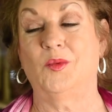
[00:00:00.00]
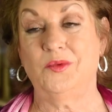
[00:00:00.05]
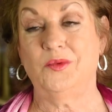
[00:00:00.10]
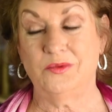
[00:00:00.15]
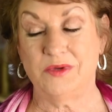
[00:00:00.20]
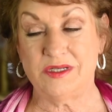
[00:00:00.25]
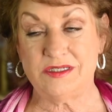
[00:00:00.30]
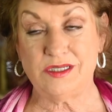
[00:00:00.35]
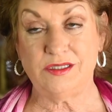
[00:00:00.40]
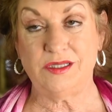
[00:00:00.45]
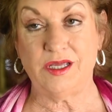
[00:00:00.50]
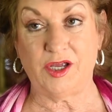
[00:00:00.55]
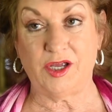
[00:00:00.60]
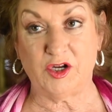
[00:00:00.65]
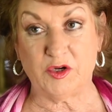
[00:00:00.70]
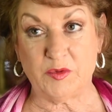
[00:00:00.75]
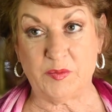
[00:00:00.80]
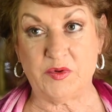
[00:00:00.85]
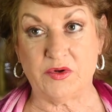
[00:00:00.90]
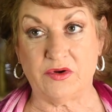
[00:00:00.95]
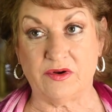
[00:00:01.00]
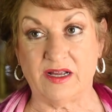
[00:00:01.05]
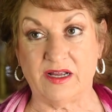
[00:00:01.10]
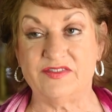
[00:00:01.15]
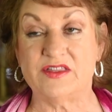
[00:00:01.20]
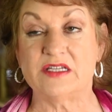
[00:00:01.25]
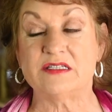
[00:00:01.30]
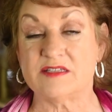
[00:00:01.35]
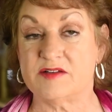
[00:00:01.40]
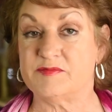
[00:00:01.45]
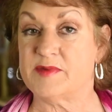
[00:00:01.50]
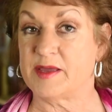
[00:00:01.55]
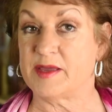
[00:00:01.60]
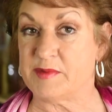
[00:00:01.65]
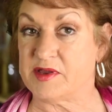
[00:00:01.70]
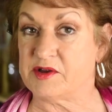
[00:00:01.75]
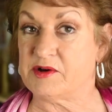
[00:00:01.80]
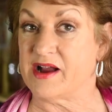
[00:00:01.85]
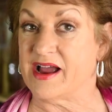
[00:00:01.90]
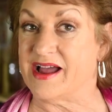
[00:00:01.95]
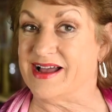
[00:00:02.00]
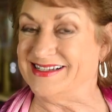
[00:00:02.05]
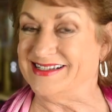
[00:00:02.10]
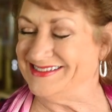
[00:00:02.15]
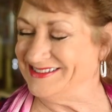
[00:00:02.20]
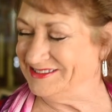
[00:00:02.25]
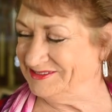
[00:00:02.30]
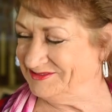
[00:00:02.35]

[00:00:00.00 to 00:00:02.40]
Went to the airport. This will make me cry.